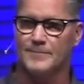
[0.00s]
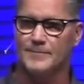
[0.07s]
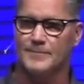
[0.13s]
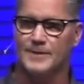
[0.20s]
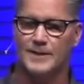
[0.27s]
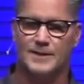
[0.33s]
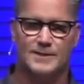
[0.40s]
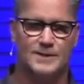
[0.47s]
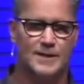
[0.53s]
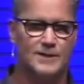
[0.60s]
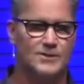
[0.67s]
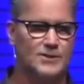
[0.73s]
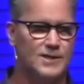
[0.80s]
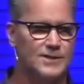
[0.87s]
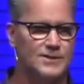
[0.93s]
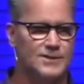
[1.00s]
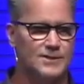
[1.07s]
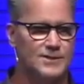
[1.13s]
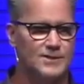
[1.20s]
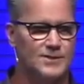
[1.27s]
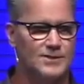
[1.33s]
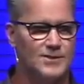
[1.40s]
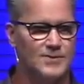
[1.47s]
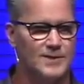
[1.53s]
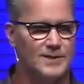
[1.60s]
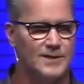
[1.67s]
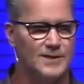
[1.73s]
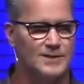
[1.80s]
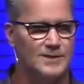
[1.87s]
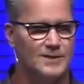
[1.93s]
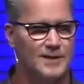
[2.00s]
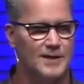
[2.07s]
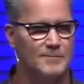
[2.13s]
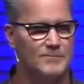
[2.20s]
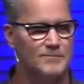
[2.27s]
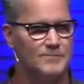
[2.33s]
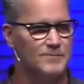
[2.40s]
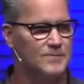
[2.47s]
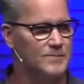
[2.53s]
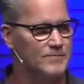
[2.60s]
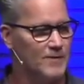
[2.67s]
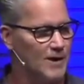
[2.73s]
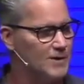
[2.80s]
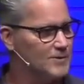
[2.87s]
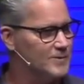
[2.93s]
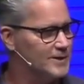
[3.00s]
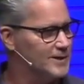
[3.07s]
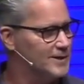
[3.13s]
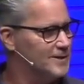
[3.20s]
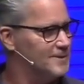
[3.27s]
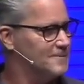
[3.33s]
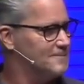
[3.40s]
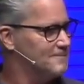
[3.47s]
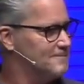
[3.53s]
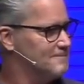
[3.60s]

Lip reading: But he's like, Jesus is doing this and I'm following him.